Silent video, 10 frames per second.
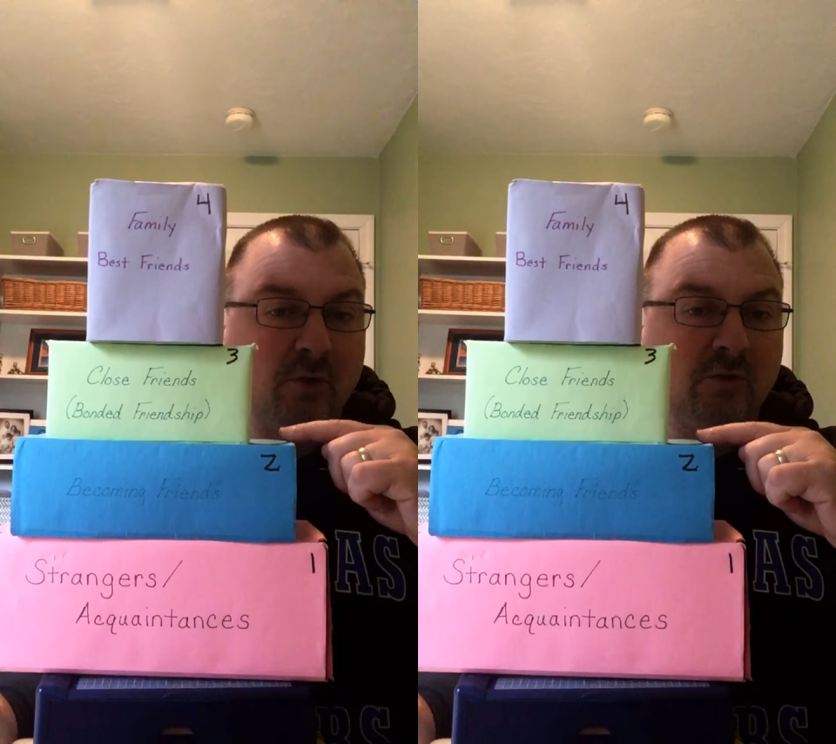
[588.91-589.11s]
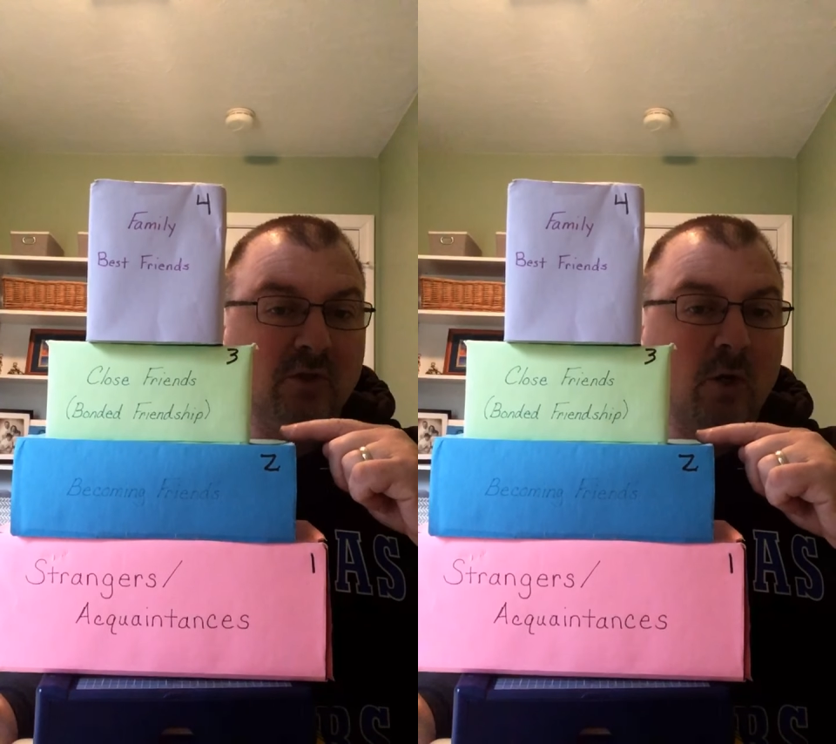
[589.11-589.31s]
the
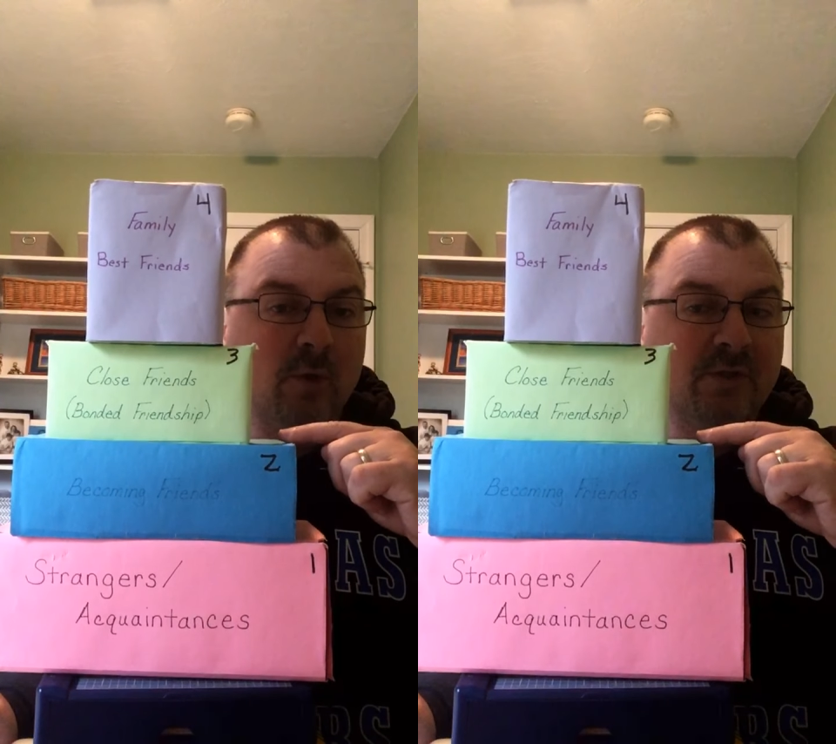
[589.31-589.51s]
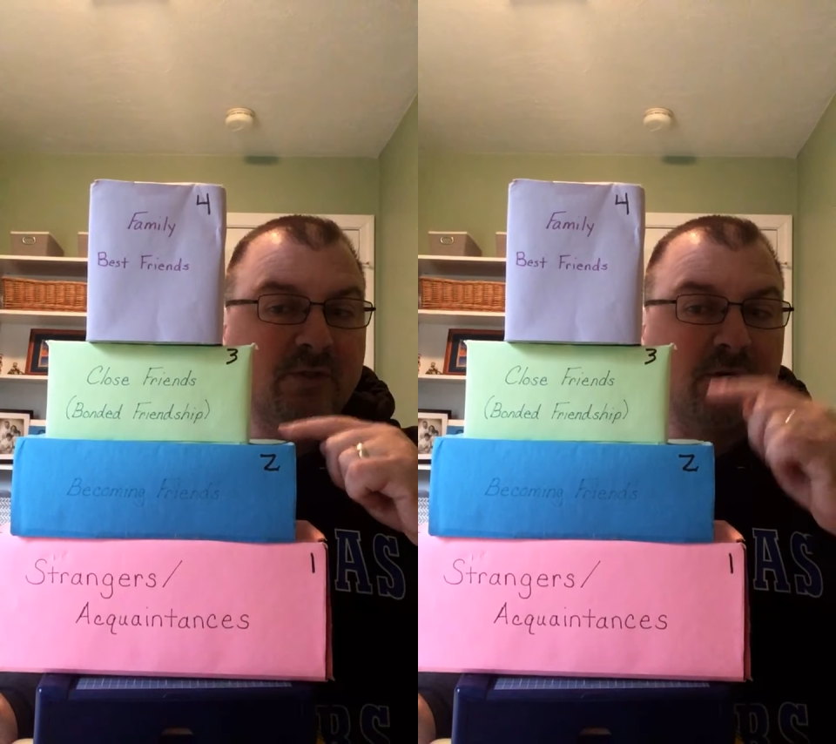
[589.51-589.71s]

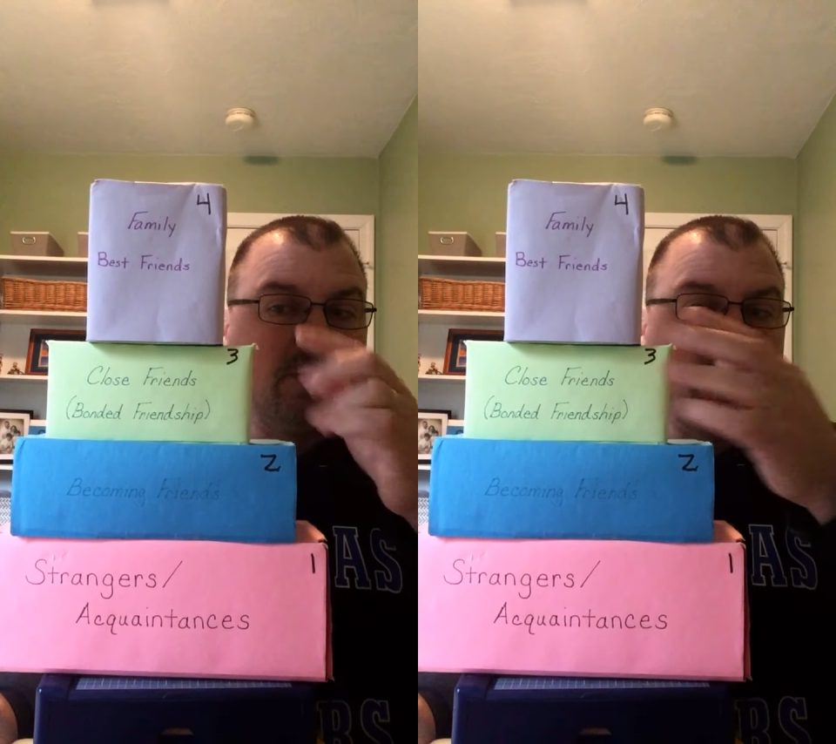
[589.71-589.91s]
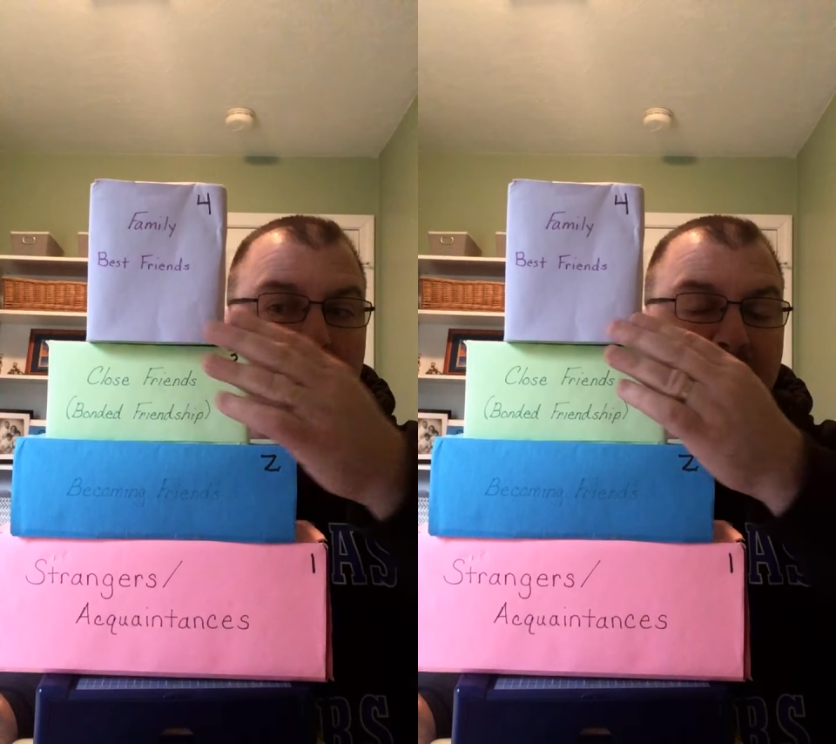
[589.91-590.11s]
lowest
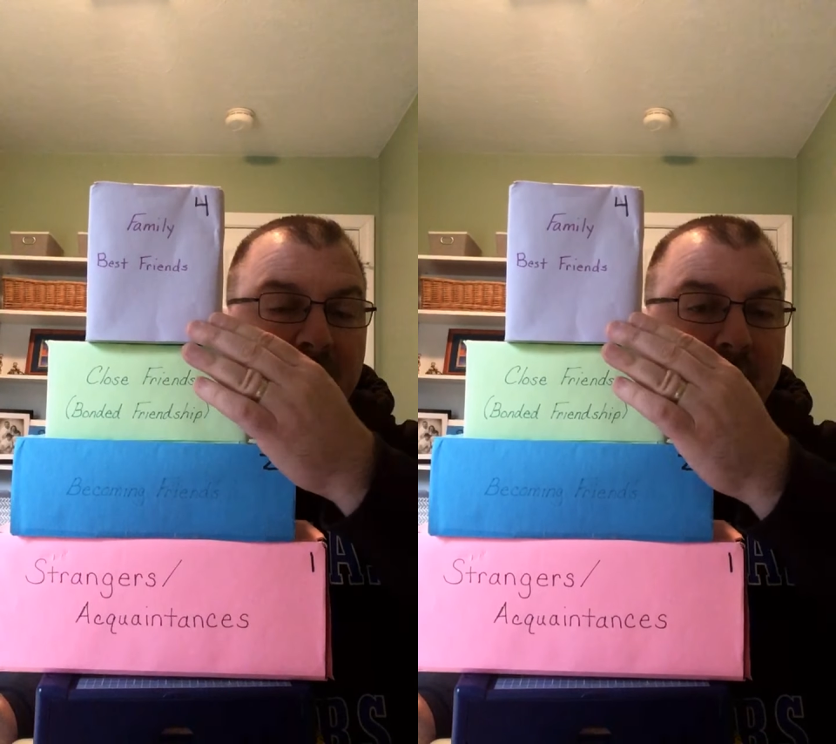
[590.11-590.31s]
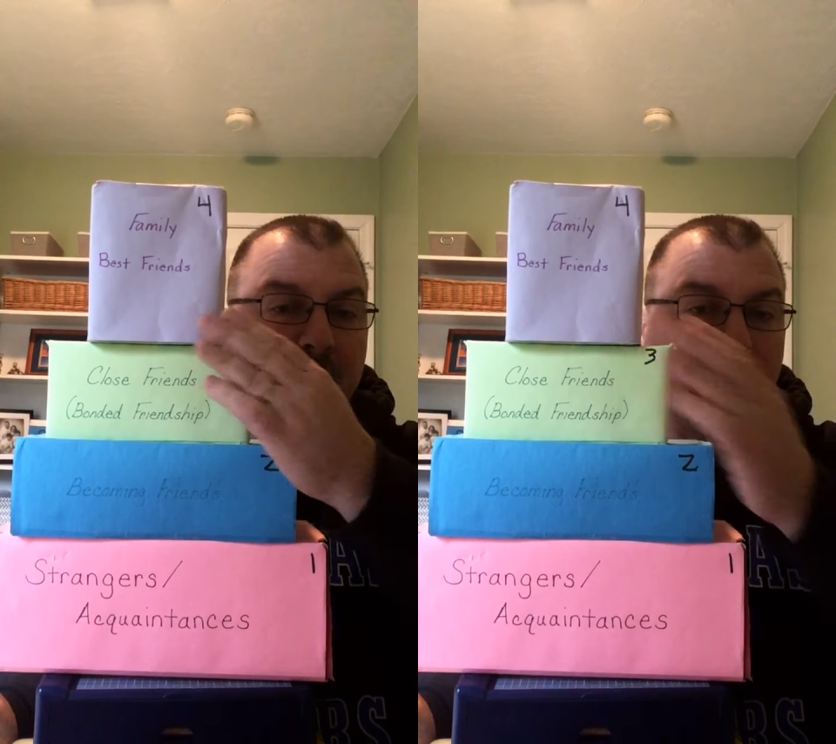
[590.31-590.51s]
number
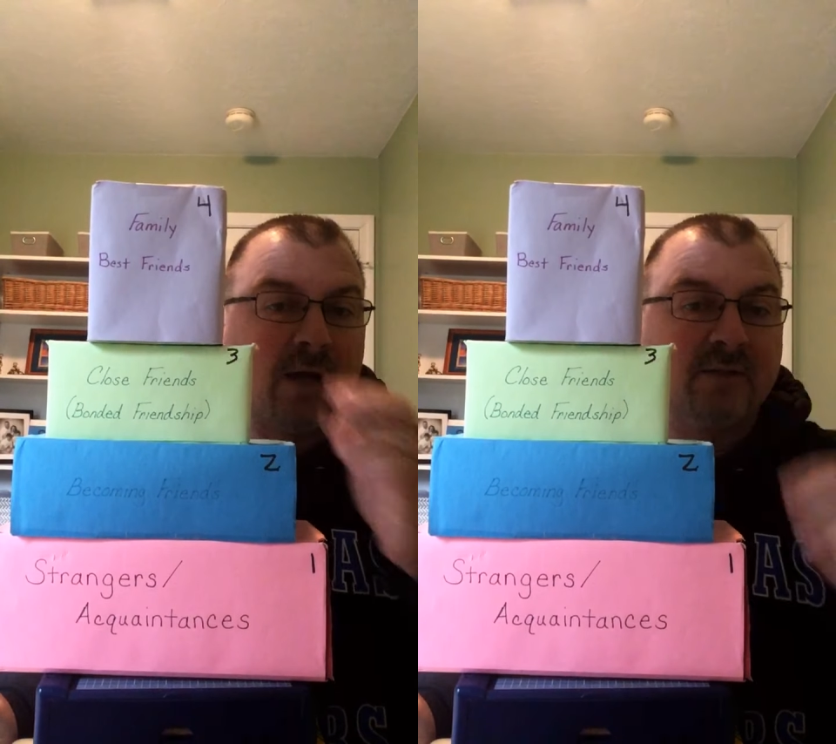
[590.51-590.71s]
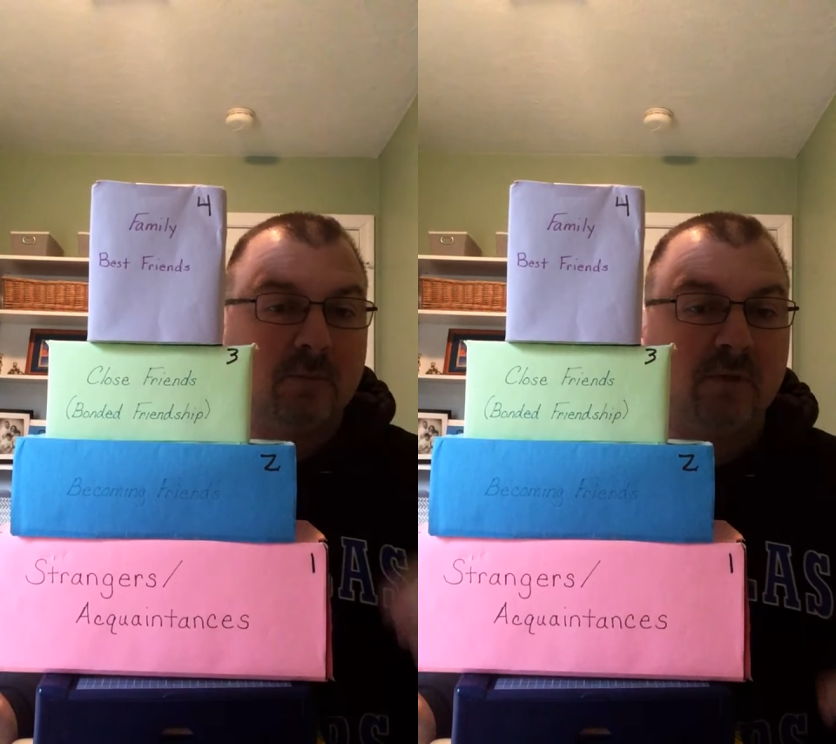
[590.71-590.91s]
that it could
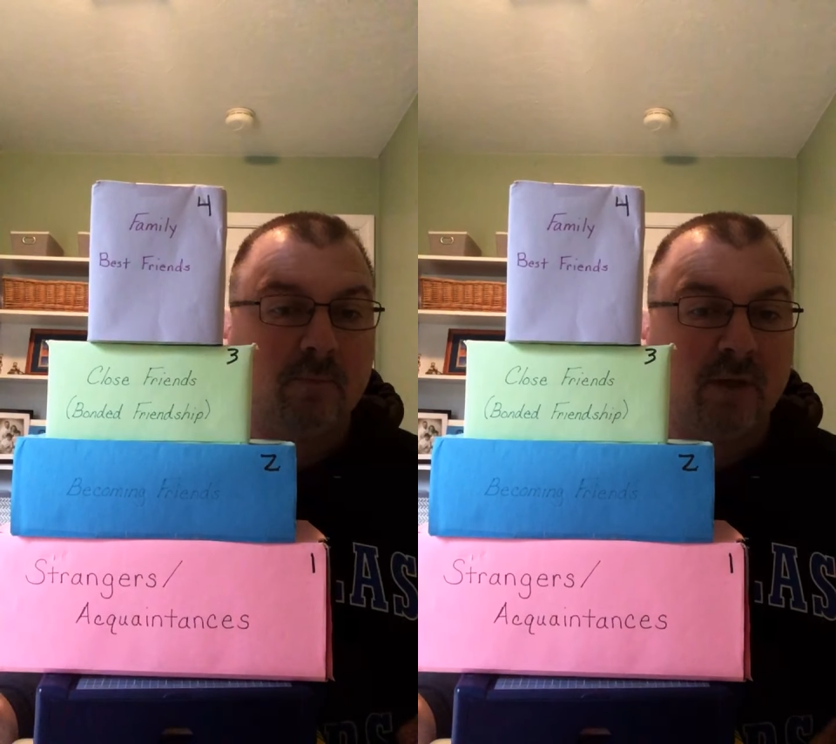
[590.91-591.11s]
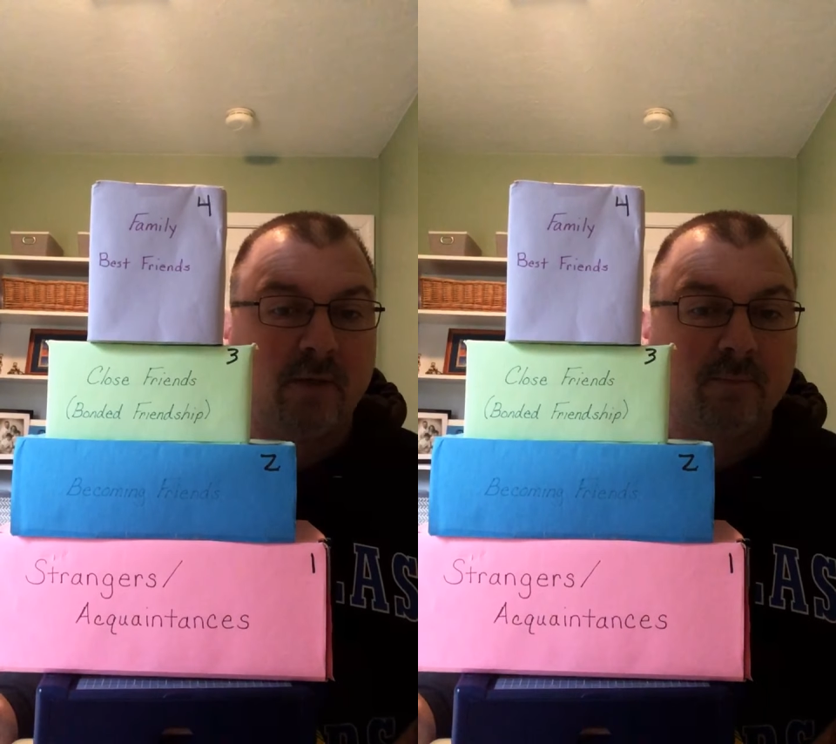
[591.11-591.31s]
possibly
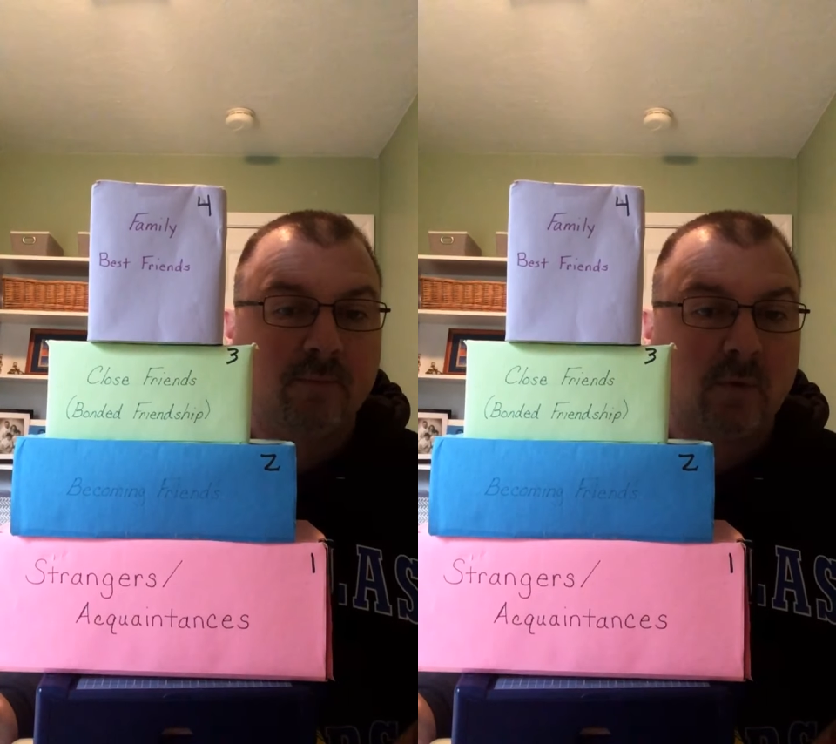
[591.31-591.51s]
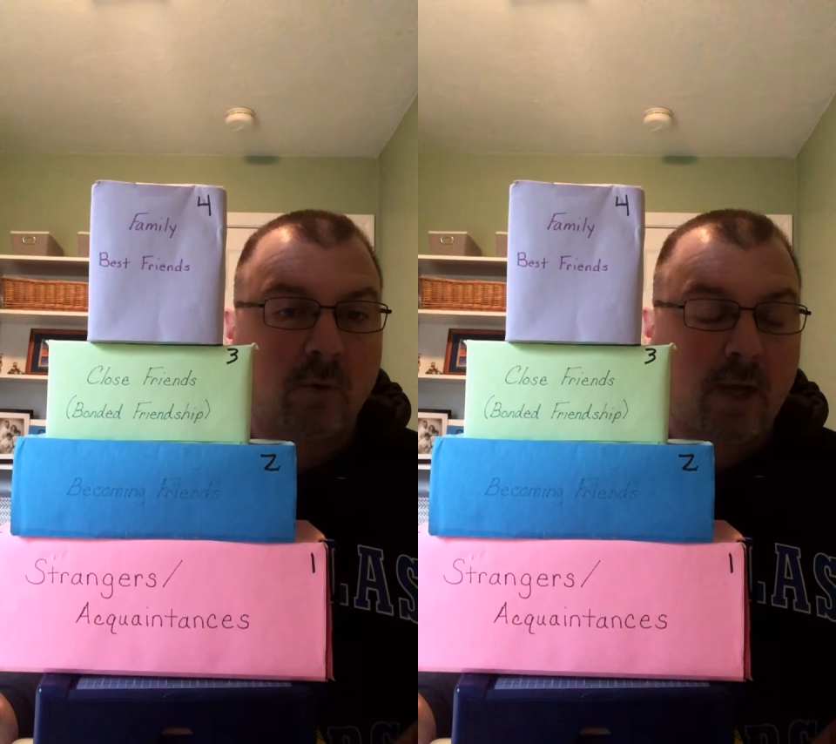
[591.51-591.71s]
be.
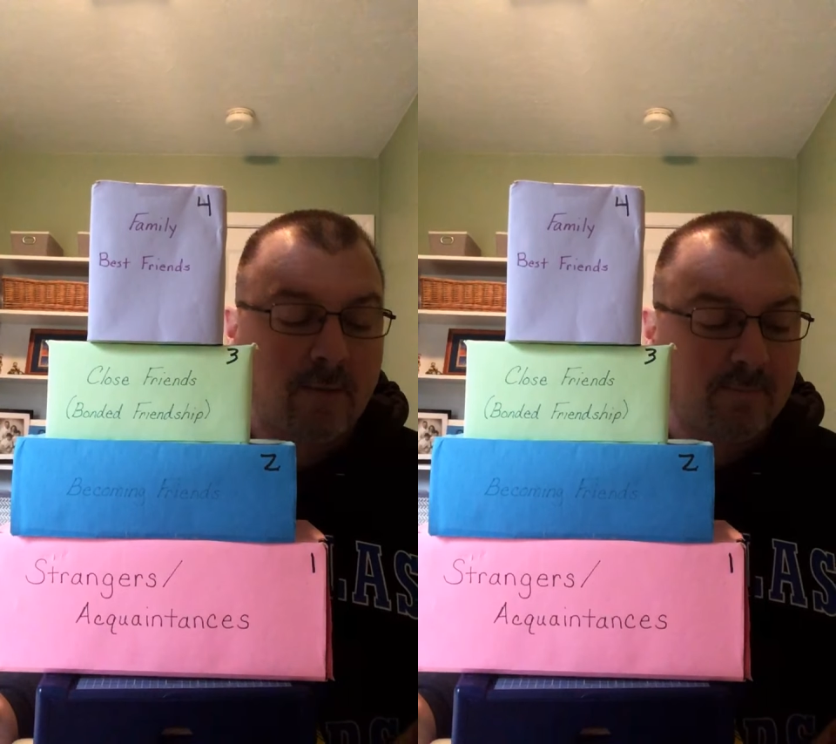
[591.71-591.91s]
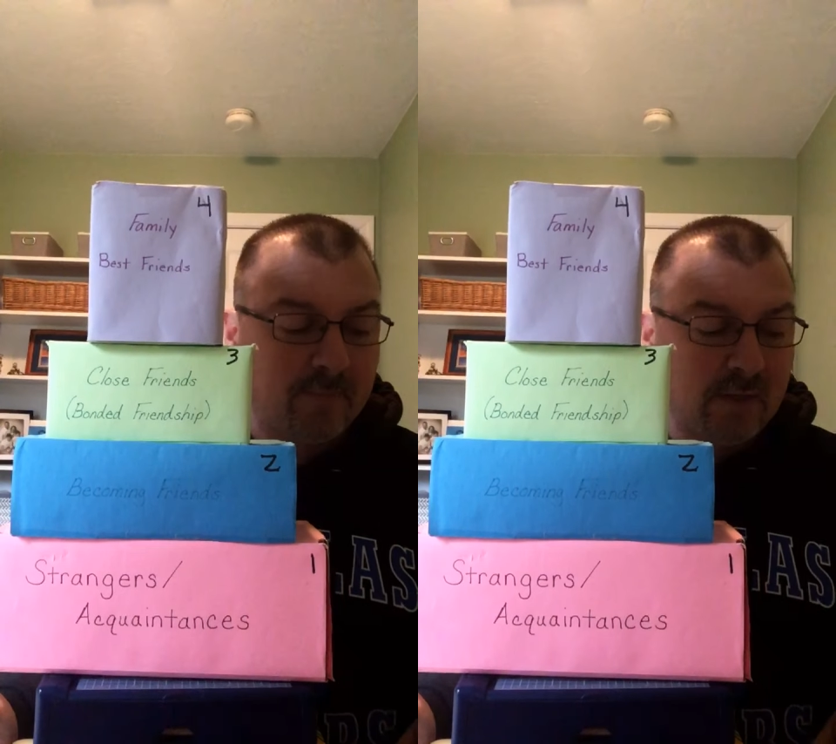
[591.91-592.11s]
Okay?